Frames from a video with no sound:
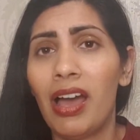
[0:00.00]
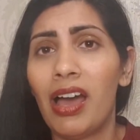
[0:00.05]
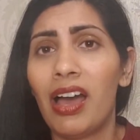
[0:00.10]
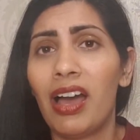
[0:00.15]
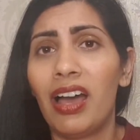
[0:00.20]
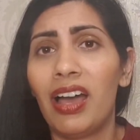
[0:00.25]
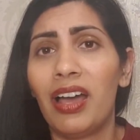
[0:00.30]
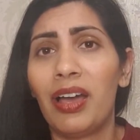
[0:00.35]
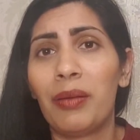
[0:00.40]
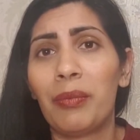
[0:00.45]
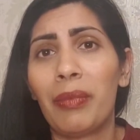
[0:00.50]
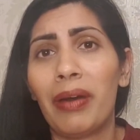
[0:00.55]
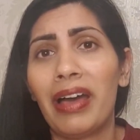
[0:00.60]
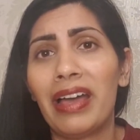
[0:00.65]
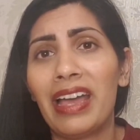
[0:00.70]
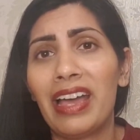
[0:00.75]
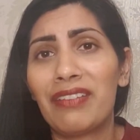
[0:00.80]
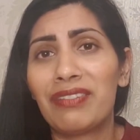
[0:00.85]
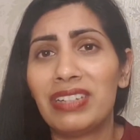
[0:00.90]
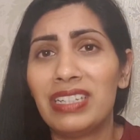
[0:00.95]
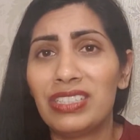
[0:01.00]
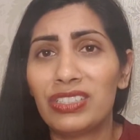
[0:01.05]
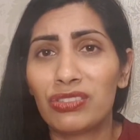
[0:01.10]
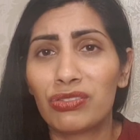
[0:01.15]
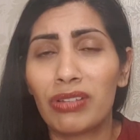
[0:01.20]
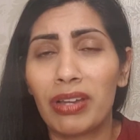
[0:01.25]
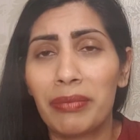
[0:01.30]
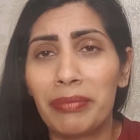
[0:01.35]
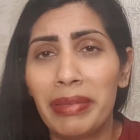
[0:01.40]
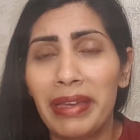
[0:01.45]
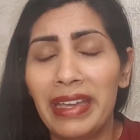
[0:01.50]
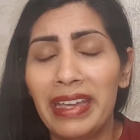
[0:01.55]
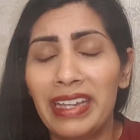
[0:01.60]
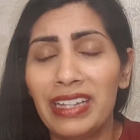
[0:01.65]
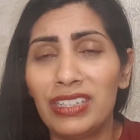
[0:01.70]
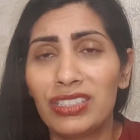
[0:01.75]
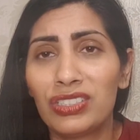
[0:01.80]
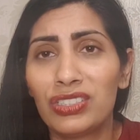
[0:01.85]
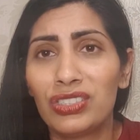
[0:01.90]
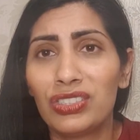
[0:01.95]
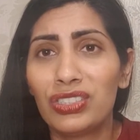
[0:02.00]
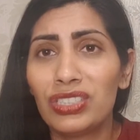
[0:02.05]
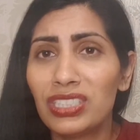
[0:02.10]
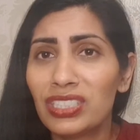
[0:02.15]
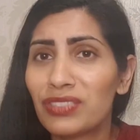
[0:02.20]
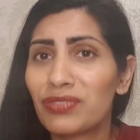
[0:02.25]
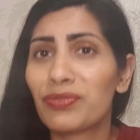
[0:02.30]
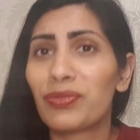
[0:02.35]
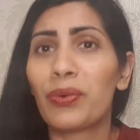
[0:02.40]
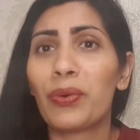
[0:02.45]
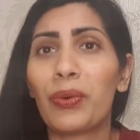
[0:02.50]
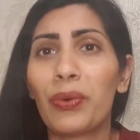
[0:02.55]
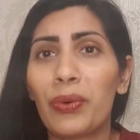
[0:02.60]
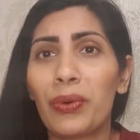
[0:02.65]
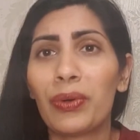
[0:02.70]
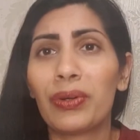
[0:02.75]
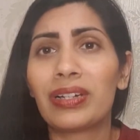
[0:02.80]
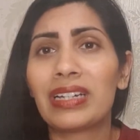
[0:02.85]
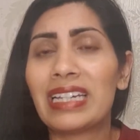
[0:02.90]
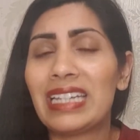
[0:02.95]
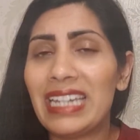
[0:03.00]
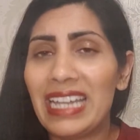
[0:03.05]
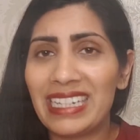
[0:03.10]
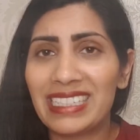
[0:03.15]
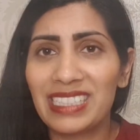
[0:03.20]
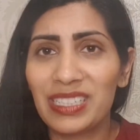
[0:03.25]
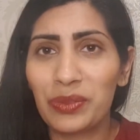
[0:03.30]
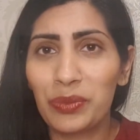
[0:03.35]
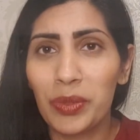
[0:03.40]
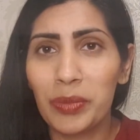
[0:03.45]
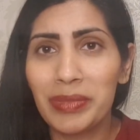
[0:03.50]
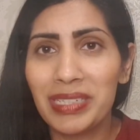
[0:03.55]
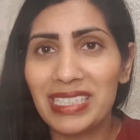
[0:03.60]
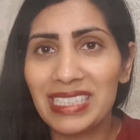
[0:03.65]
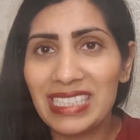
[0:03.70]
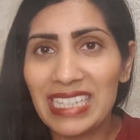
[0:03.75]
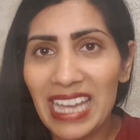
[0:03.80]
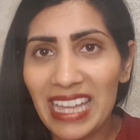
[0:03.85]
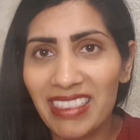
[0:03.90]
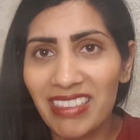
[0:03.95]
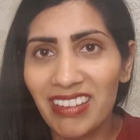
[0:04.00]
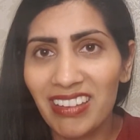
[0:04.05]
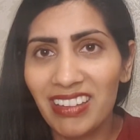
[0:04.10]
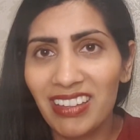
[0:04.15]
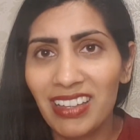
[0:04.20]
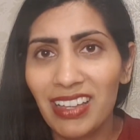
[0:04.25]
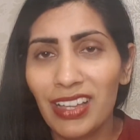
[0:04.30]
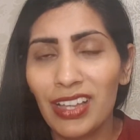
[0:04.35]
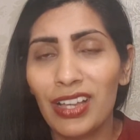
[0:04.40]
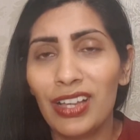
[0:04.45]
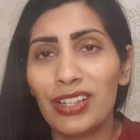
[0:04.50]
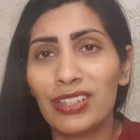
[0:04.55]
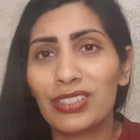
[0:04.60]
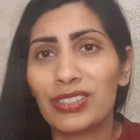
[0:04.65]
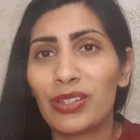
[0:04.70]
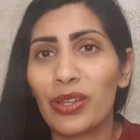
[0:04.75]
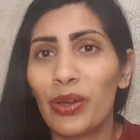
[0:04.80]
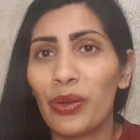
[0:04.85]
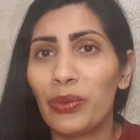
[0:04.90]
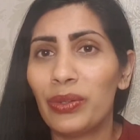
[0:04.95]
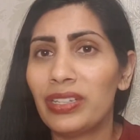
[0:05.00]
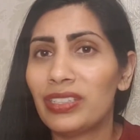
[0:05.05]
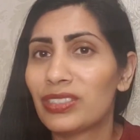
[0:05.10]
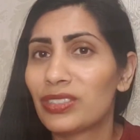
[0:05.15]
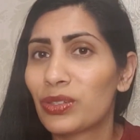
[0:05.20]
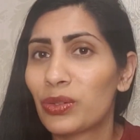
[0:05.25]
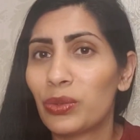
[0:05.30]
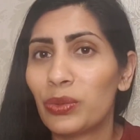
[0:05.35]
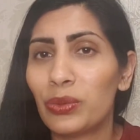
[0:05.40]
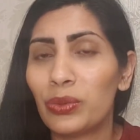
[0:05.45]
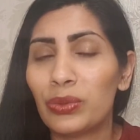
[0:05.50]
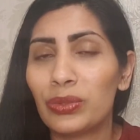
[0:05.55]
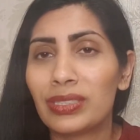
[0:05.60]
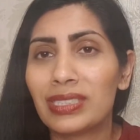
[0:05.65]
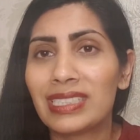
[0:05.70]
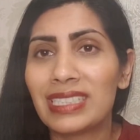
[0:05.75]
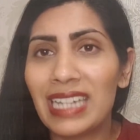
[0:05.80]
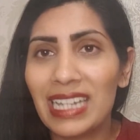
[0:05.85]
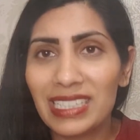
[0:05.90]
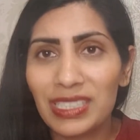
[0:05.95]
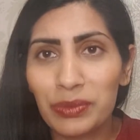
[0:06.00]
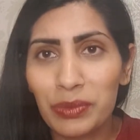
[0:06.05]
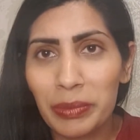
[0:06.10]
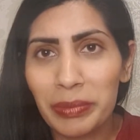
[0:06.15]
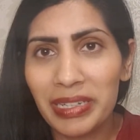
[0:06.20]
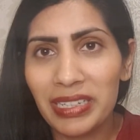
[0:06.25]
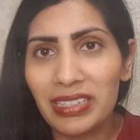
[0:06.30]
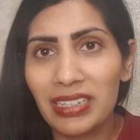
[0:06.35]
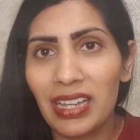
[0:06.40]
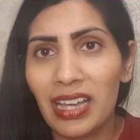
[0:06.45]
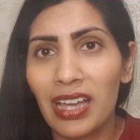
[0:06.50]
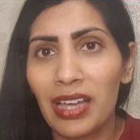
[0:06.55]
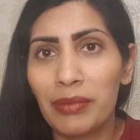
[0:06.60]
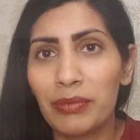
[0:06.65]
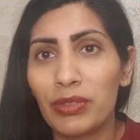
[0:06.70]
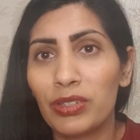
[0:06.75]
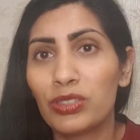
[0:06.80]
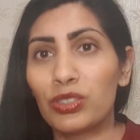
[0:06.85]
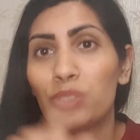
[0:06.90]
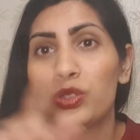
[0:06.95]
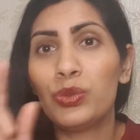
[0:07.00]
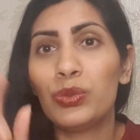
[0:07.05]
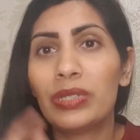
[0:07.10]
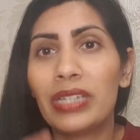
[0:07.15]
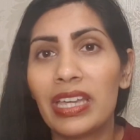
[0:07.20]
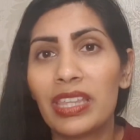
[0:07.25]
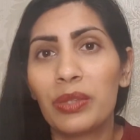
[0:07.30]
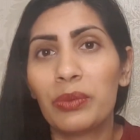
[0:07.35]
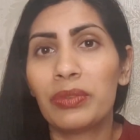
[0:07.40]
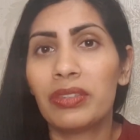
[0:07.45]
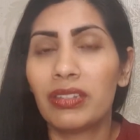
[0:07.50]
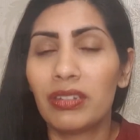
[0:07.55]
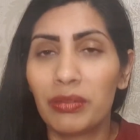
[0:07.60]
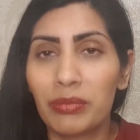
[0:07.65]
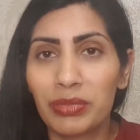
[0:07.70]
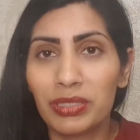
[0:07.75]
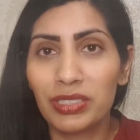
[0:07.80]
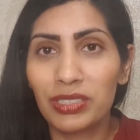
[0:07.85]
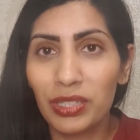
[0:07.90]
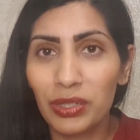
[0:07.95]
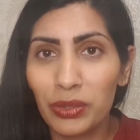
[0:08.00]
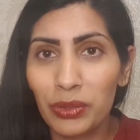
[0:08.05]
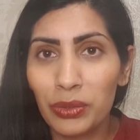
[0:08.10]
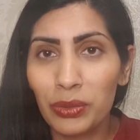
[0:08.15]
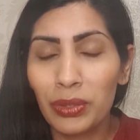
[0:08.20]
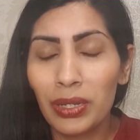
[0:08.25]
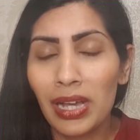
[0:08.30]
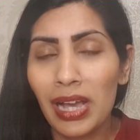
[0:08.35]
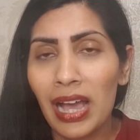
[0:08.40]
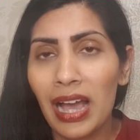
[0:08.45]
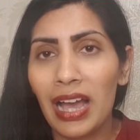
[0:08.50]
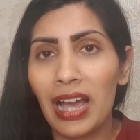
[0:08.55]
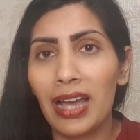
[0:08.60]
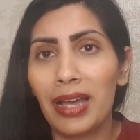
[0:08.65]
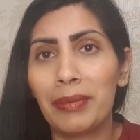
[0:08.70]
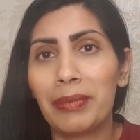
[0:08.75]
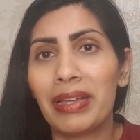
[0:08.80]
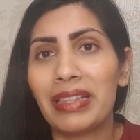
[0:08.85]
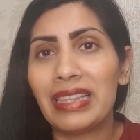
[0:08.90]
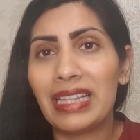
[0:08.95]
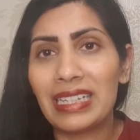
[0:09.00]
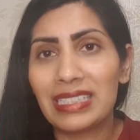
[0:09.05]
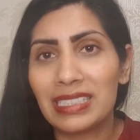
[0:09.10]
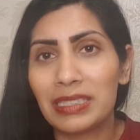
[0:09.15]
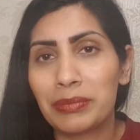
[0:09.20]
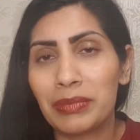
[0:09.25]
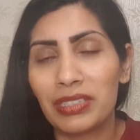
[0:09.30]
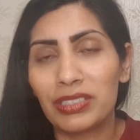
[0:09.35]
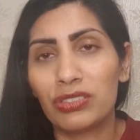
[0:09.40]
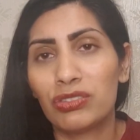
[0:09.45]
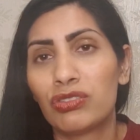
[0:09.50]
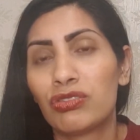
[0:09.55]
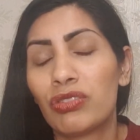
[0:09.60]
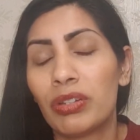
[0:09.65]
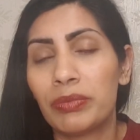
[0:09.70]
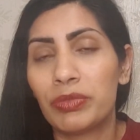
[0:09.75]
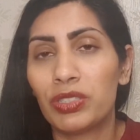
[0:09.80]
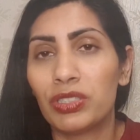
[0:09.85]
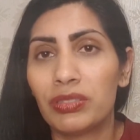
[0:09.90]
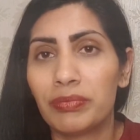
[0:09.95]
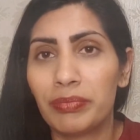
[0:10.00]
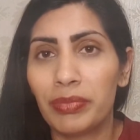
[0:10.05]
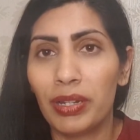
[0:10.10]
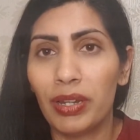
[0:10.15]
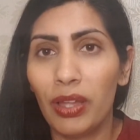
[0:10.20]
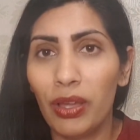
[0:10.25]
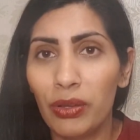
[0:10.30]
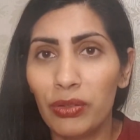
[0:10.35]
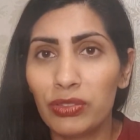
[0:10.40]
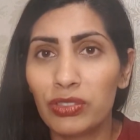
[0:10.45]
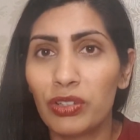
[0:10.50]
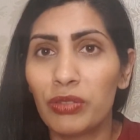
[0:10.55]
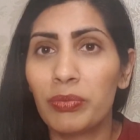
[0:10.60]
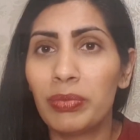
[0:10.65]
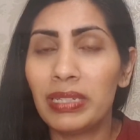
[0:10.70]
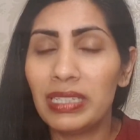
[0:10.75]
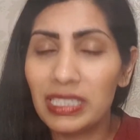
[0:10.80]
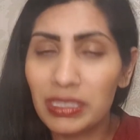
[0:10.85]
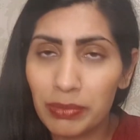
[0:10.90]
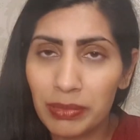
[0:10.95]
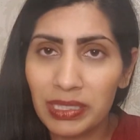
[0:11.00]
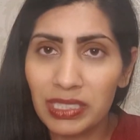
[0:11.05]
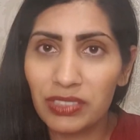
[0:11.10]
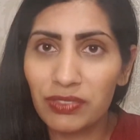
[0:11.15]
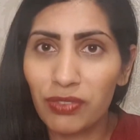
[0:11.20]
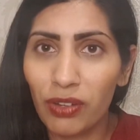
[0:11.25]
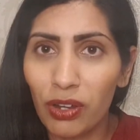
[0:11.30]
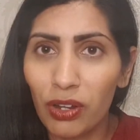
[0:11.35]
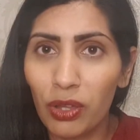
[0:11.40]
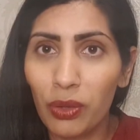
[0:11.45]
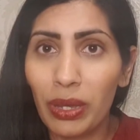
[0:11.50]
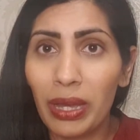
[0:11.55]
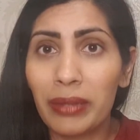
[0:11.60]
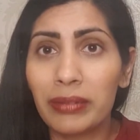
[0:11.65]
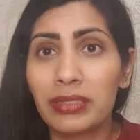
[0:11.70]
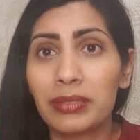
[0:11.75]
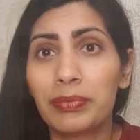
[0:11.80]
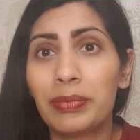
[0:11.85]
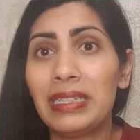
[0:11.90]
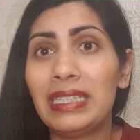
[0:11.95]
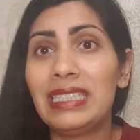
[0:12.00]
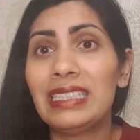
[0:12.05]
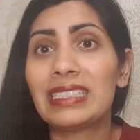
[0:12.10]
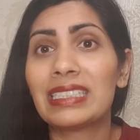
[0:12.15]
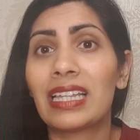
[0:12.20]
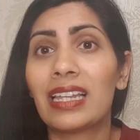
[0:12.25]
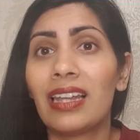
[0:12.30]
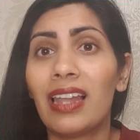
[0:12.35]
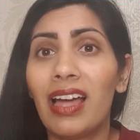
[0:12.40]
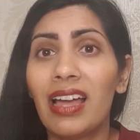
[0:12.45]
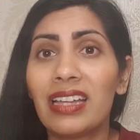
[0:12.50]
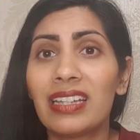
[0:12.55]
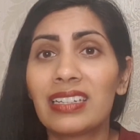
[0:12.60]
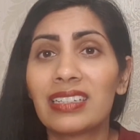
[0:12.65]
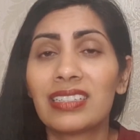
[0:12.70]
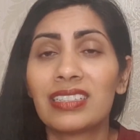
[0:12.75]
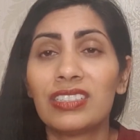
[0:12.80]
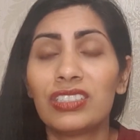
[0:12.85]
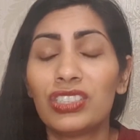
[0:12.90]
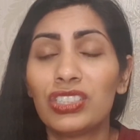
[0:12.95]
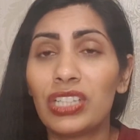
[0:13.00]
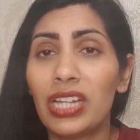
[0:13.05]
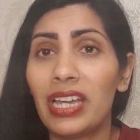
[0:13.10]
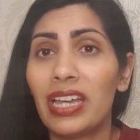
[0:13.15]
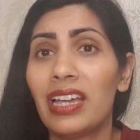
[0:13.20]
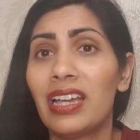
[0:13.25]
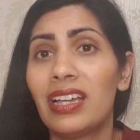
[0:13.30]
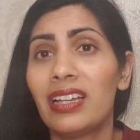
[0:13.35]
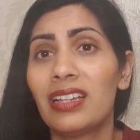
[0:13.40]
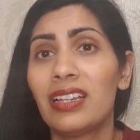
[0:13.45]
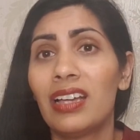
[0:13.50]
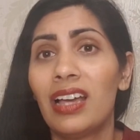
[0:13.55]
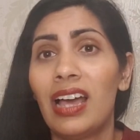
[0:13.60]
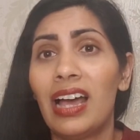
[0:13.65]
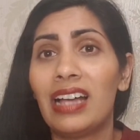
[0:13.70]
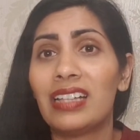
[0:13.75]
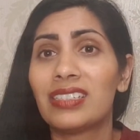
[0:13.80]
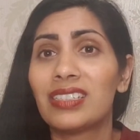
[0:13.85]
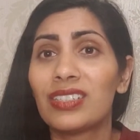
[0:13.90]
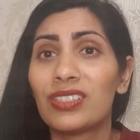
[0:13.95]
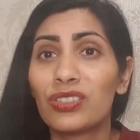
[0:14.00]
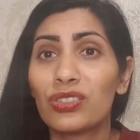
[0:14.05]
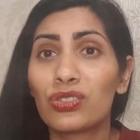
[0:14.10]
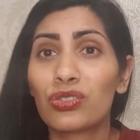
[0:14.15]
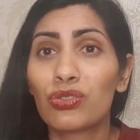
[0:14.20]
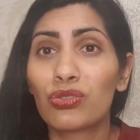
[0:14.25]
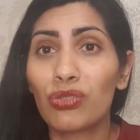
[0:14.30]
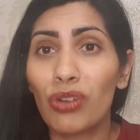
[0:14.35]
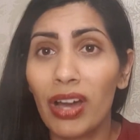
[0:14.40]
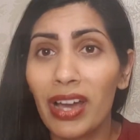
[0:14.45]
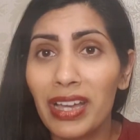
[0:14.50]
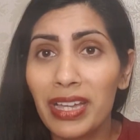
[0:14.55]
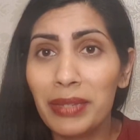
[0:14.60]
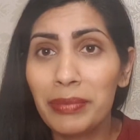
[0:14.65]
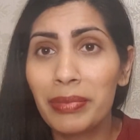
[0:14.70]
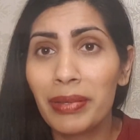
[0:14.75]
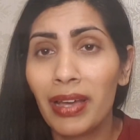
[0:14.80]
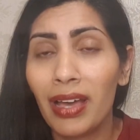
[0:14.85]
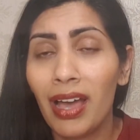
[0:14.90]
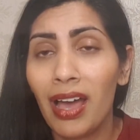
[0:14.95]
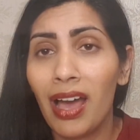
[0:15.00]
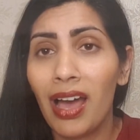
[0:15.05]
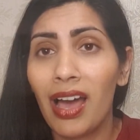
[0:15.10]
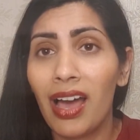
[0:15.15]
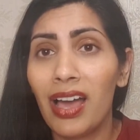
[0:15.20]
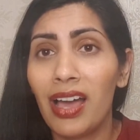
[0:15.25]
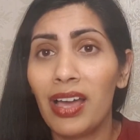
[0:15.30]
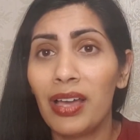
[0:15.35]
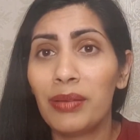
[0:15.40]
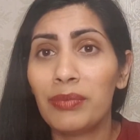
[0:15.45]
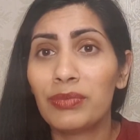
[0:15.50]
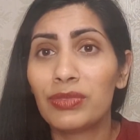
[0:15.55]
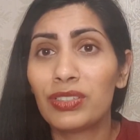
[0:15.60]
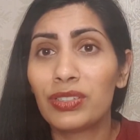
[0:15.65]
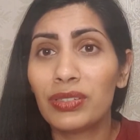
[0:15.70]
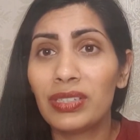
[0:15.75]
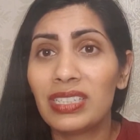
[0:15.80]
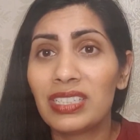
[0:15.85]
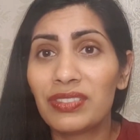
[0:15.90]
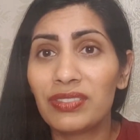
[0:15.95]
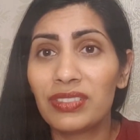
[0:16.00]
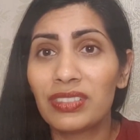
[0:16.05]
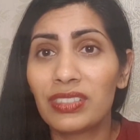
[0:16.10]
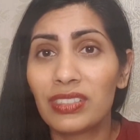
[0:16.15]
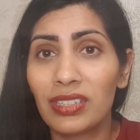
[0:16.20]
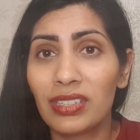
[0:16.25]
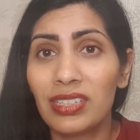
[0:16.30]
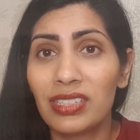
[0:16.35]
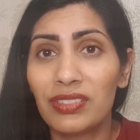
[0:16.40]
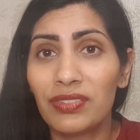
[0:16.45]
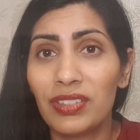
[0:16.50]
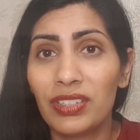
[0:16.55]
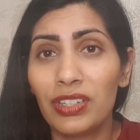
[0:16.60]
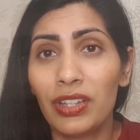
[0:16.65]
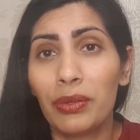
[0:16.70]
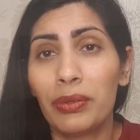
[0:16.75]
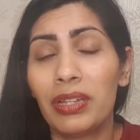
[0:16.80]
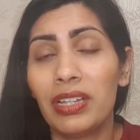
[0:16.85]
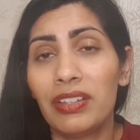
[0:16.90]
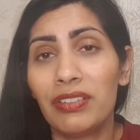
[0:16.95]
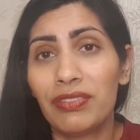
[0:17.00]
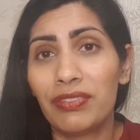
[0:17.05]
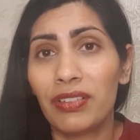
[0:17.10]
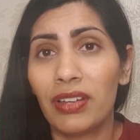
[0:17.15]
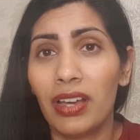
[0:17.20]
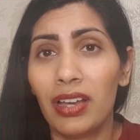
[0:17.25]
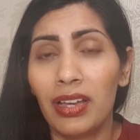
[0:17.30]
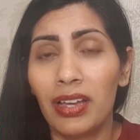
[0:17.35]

I have an Instagram page just for connecting women together. So it's called Connecting Women Together with the number 2. And that's in my description below. So please, please follow, and please like, share and subscribe to this video if